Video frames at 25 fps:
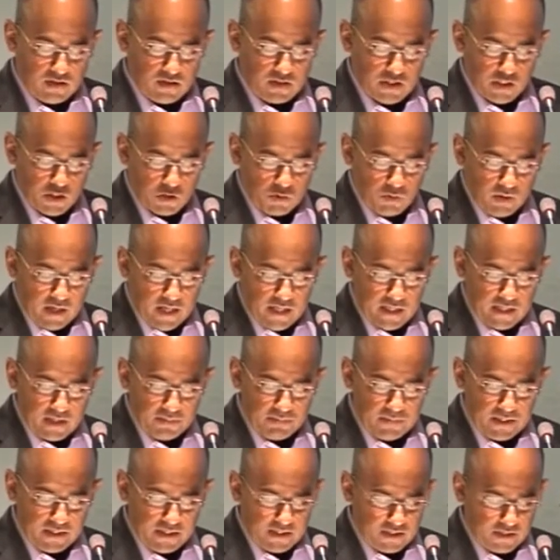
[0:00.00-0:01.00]
require
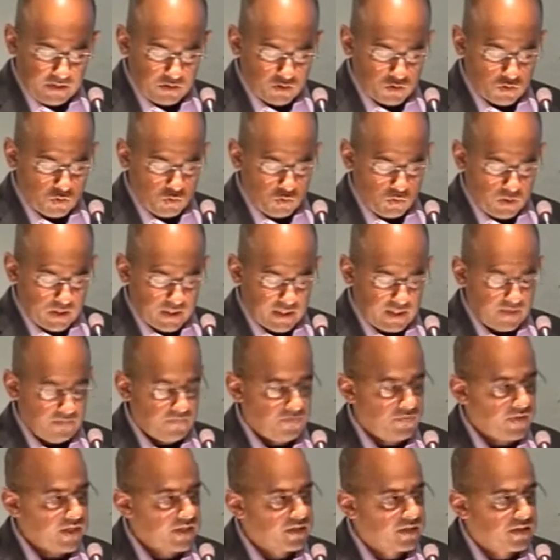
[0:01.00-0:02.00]
abilities to work
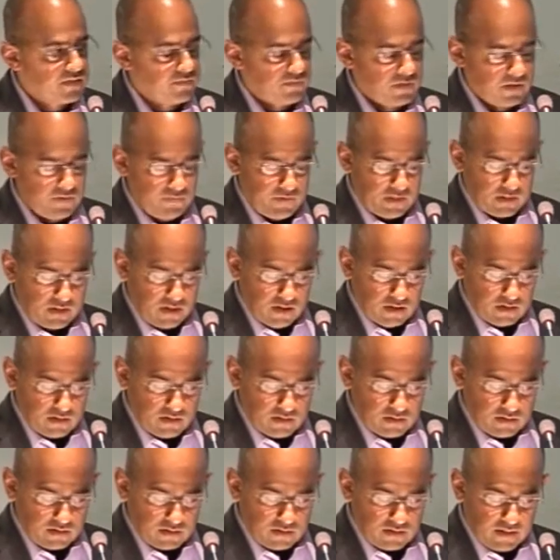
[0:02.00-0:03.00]
effectively with
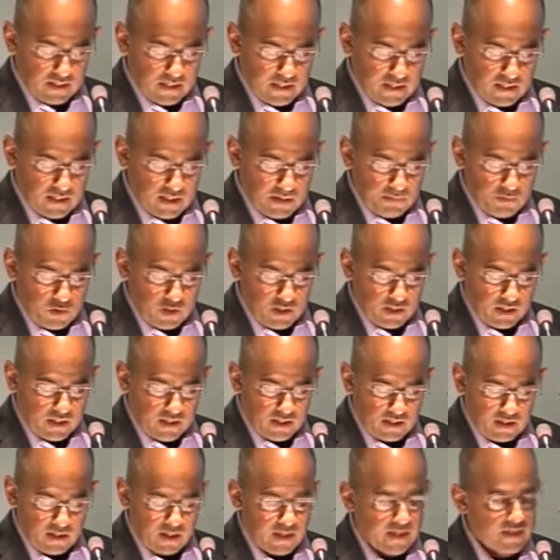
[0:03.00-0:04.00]
others and
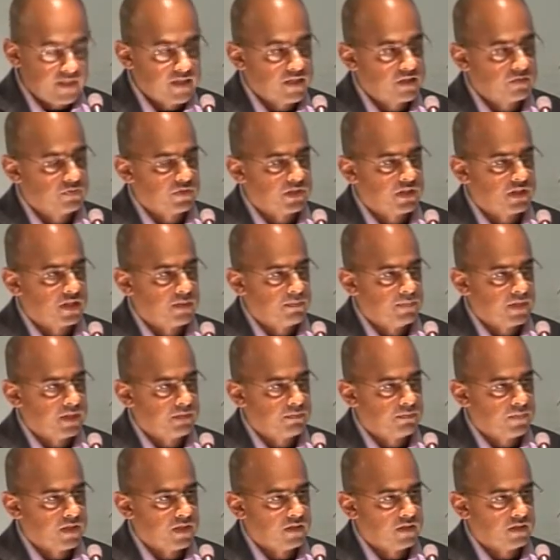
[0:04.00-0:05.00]
communicate ideas with
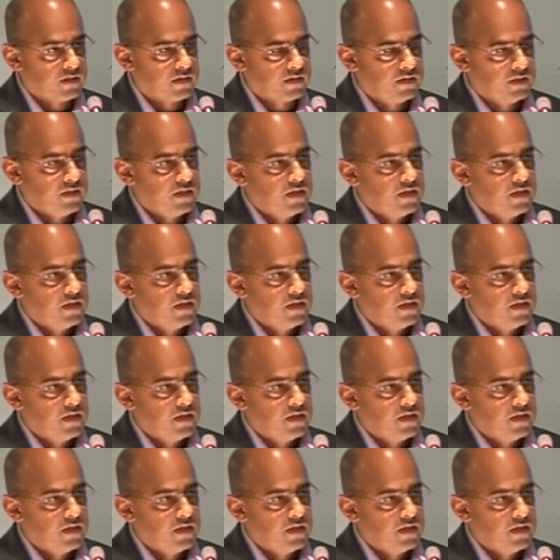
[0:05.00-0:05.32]
commitment,